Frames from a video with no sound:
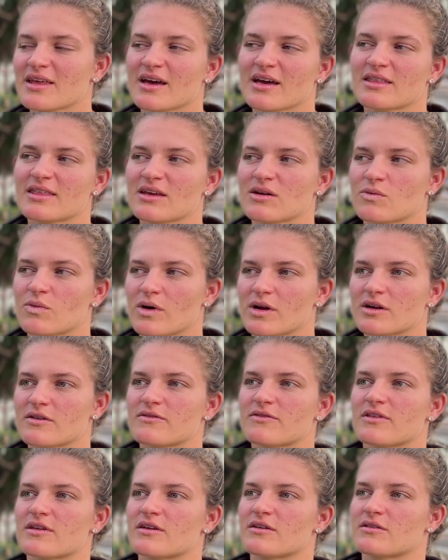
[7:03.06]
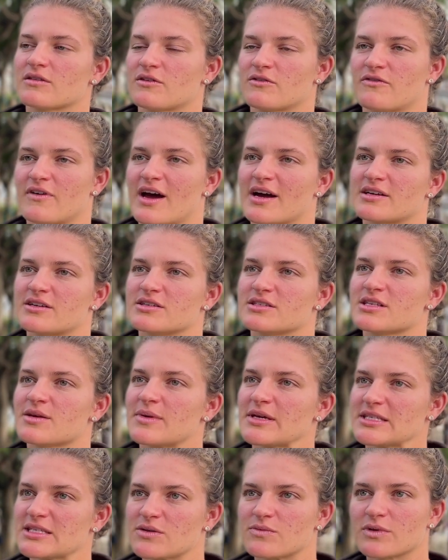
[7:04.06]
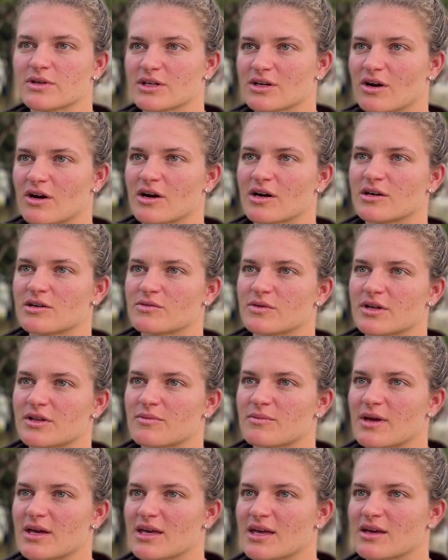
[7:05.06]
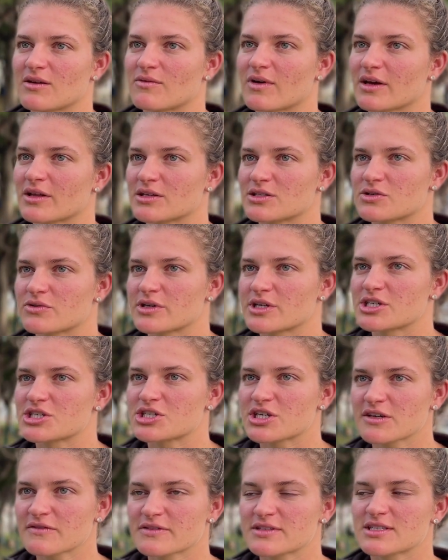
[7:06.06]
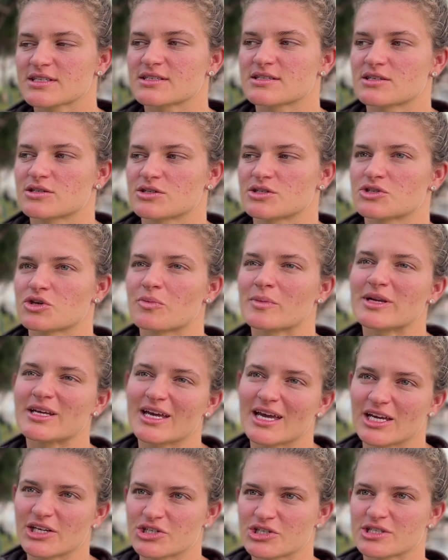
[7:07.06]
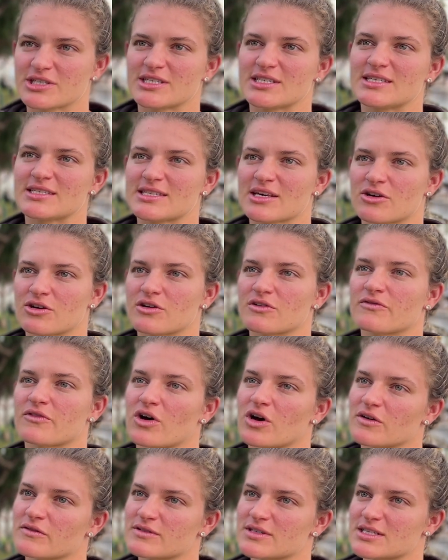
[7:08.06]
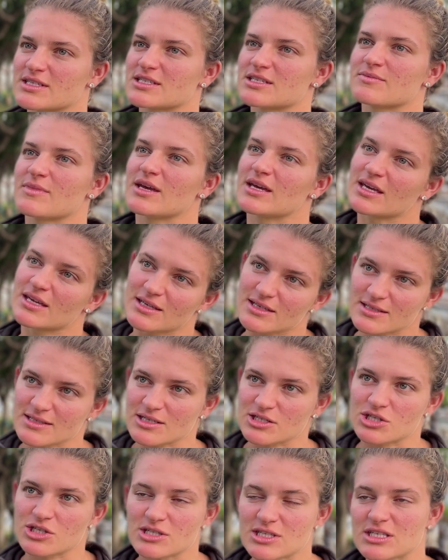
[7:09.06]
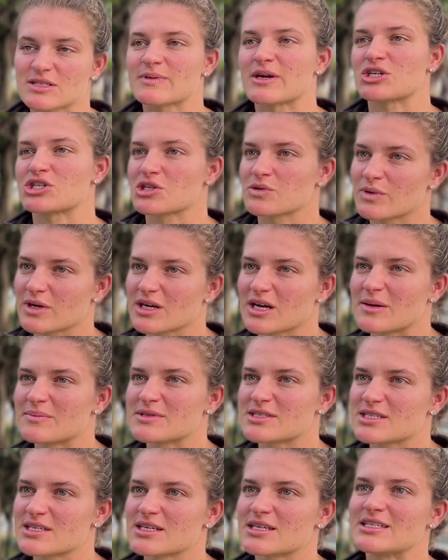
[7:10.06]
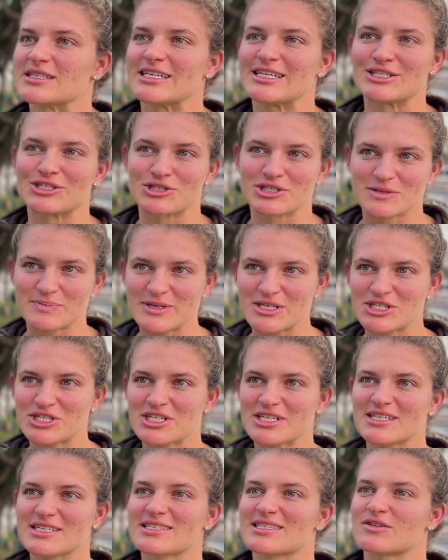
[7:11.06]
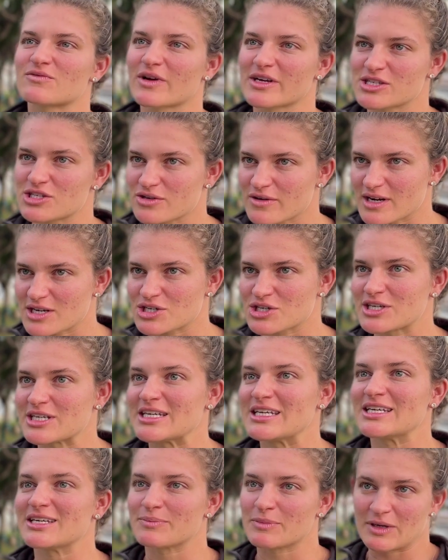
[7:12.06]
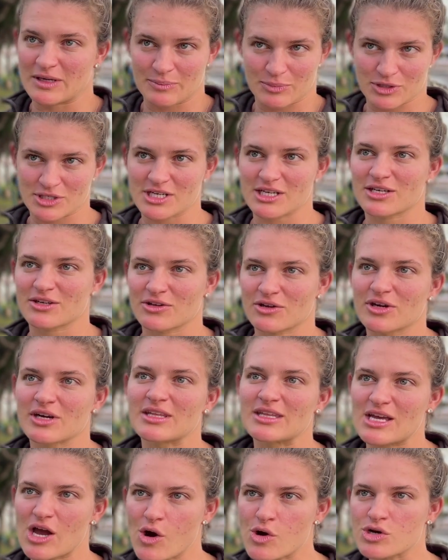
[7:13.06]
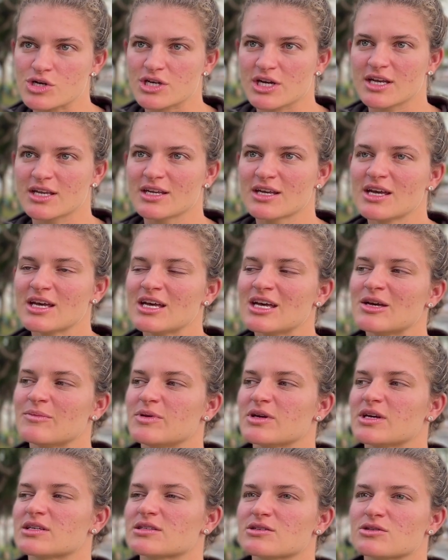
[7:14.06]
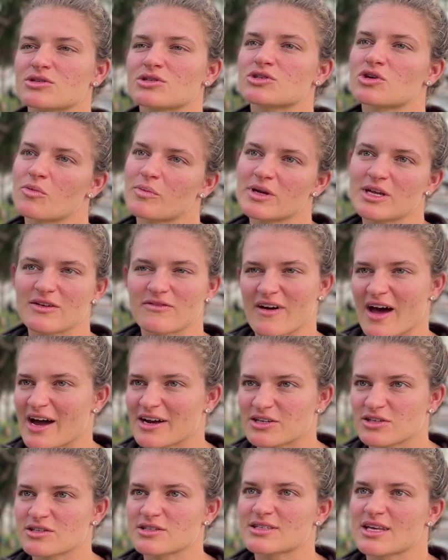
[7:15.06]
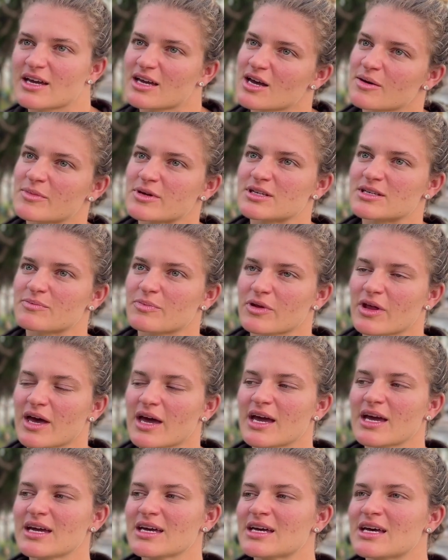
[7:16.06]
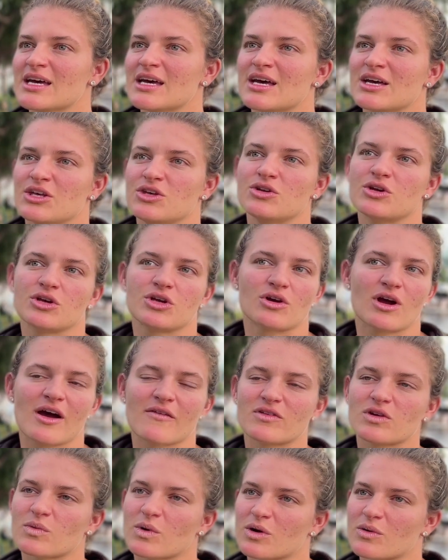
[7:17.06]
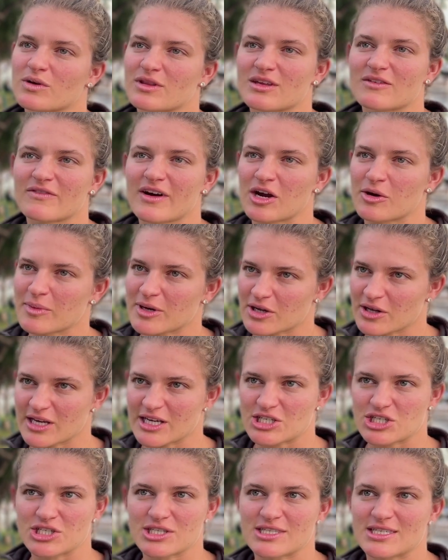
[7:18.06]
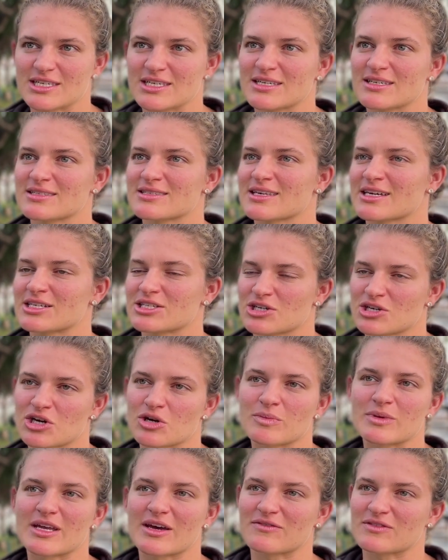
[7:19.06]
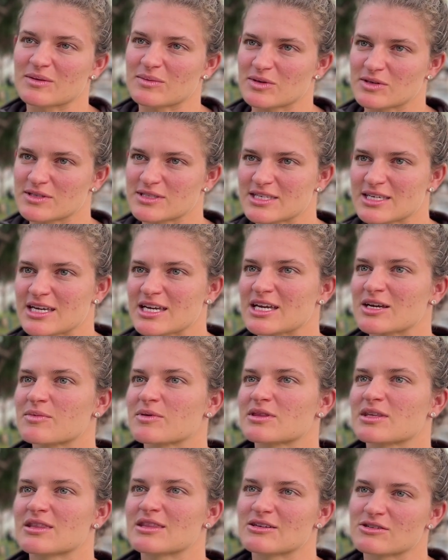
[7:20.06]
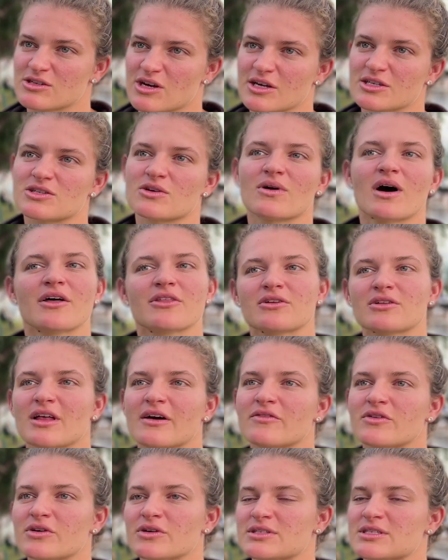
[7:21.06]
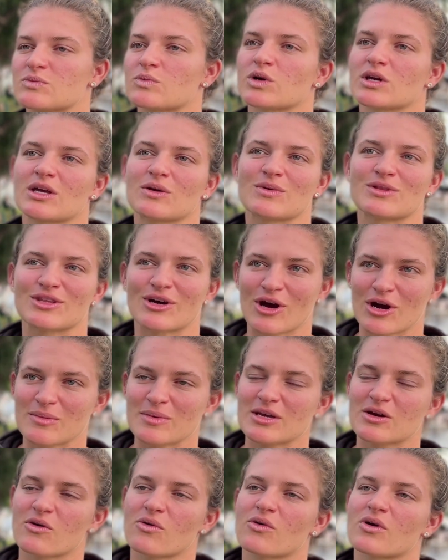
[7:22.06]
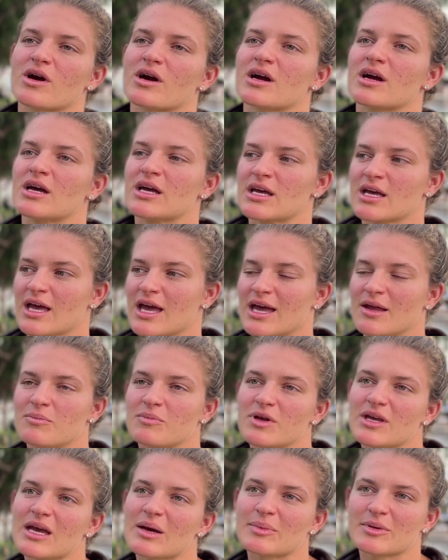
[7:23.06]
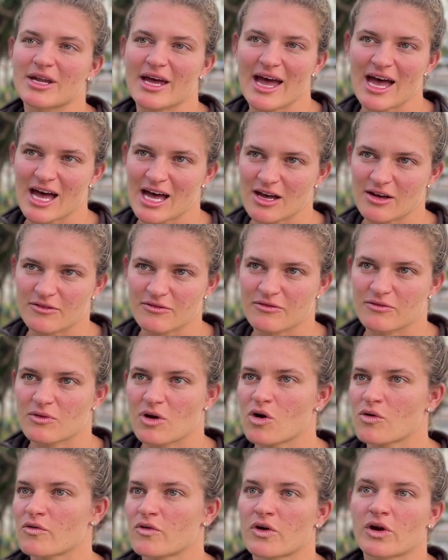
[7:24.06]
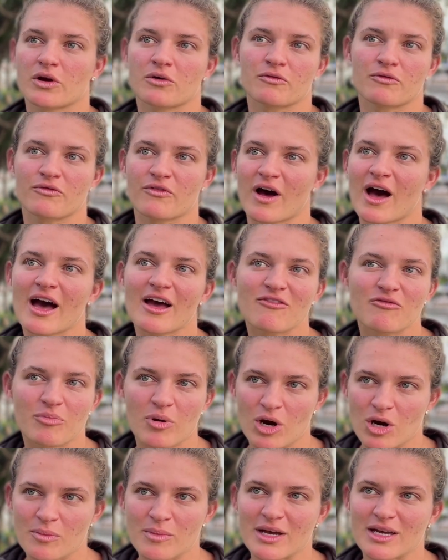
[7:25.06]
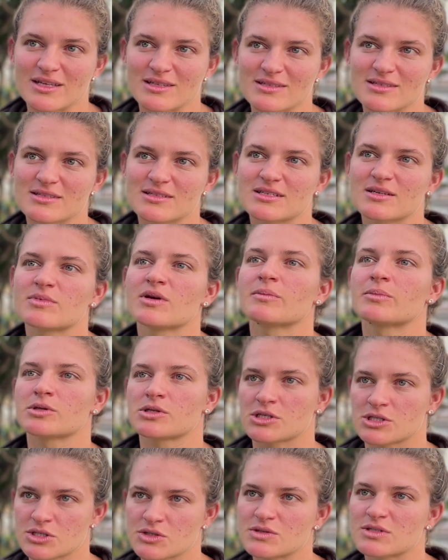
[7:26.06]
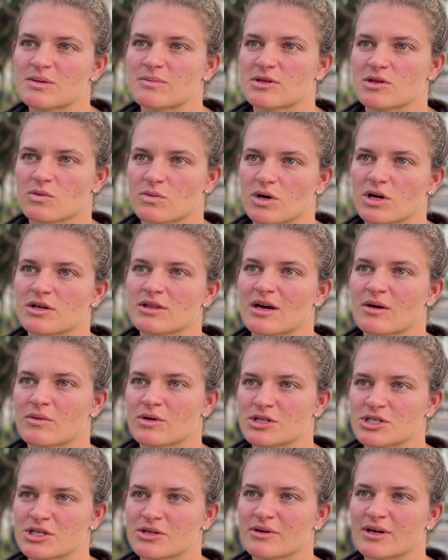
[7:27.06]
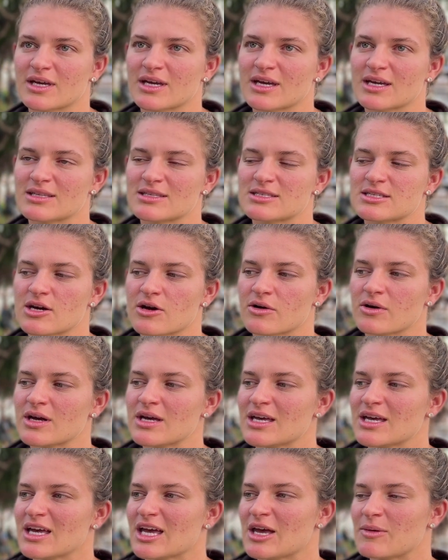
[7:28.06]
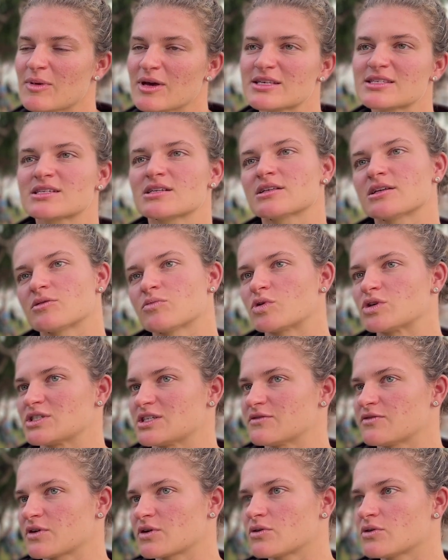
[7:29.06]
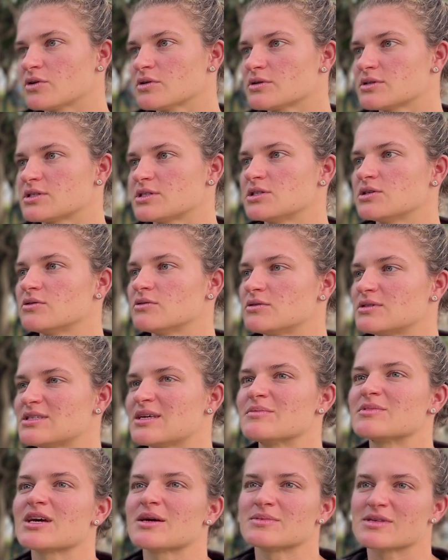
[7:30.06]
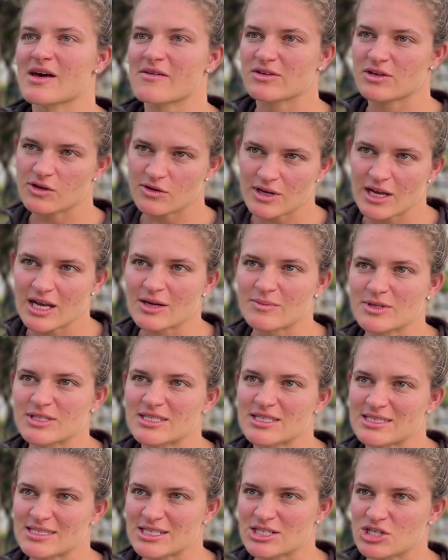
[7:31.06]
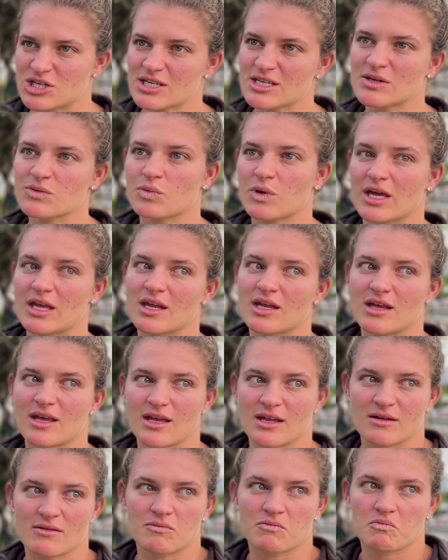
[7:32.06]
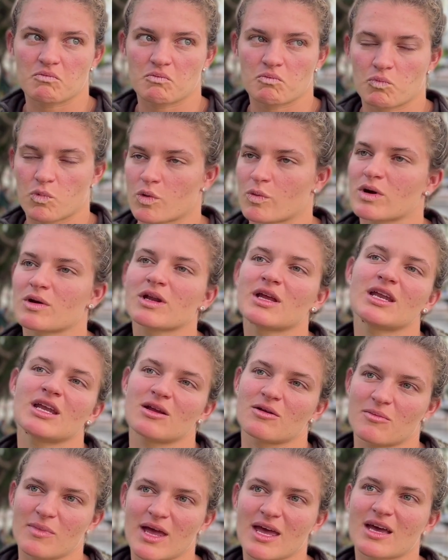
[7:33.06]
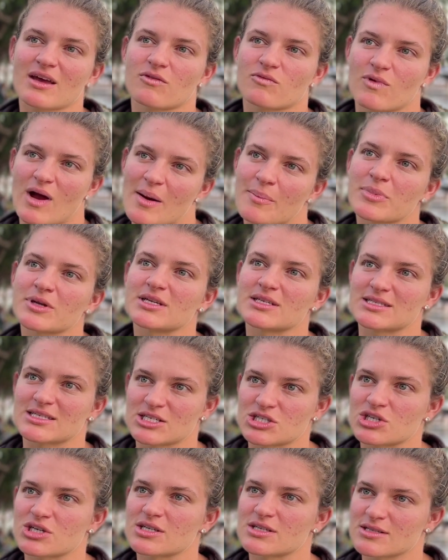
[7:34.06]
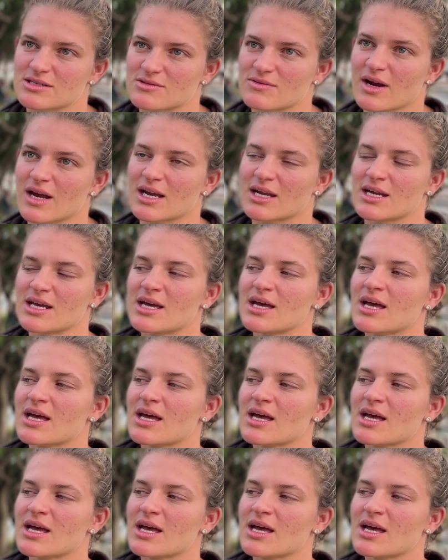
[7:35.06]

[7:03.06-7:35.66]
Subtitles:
I think one of the factors that makes it really hard with making regulatory shifts is there's so many agencies that are involved into making decisions, especially when it comes to endangered species and restoration, in particular in the ocean, because there's so many factors that come into play. You know, you're having to work with environmental agencies like DERM and FWC, but then there's also other levels and working with the Army Corps, and being able to have over 5 permits to be able to do some of the work that we're doing. And so it makes it a little more difficult to sometimes have a unanimous decision in where we're needing to make rapid decisions, right?